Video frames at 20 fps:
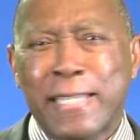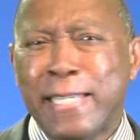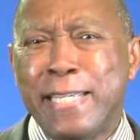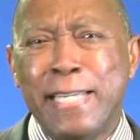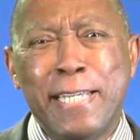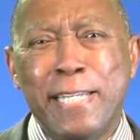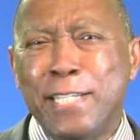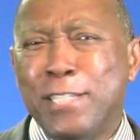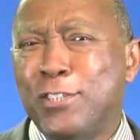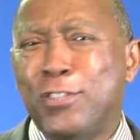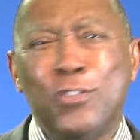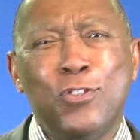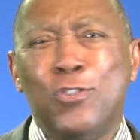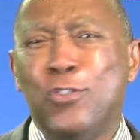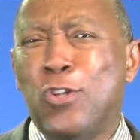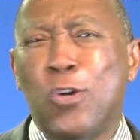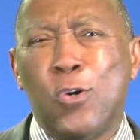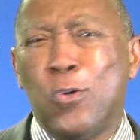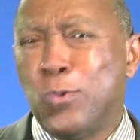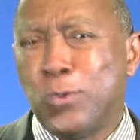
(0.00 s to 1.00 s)
It is
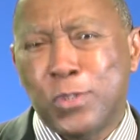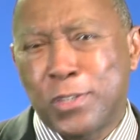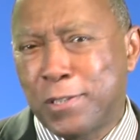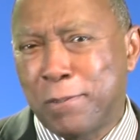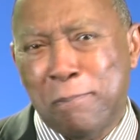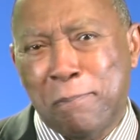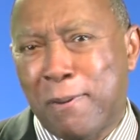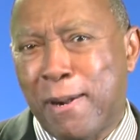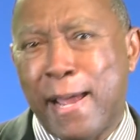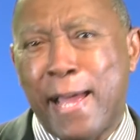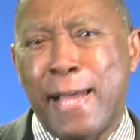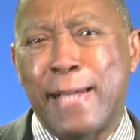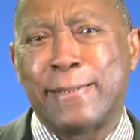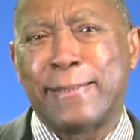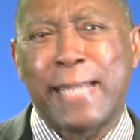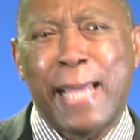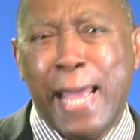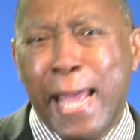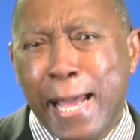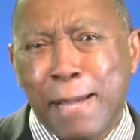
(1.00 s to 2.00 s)
no
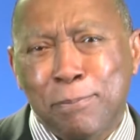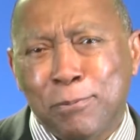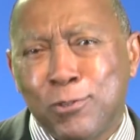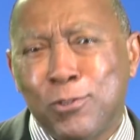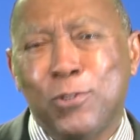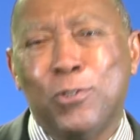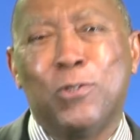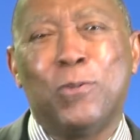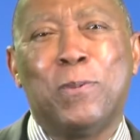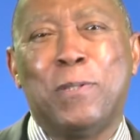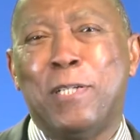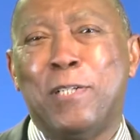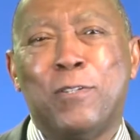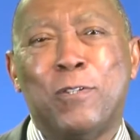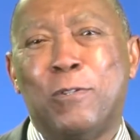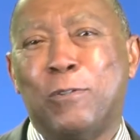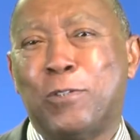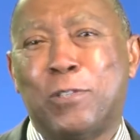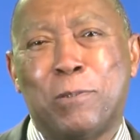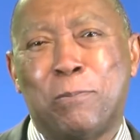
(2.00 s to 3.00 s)
surprise, absolutely
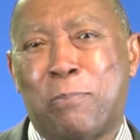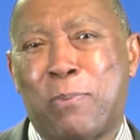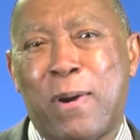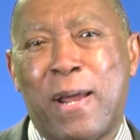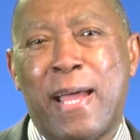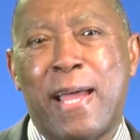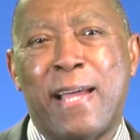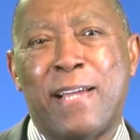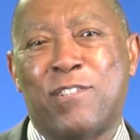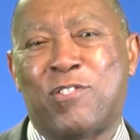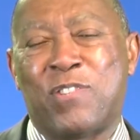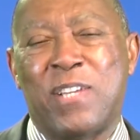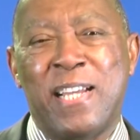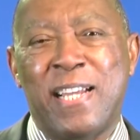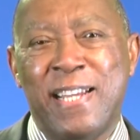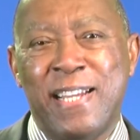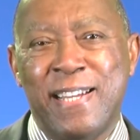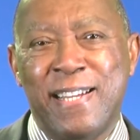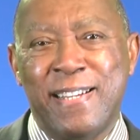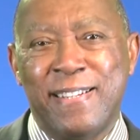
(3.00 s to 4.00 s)
no surprise,
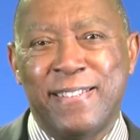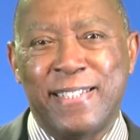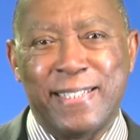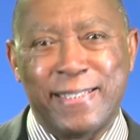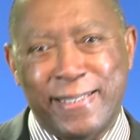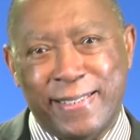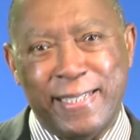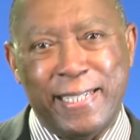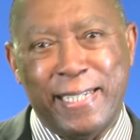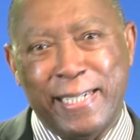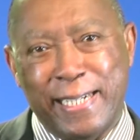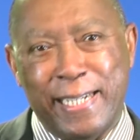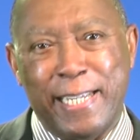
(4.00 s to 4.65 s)
that C.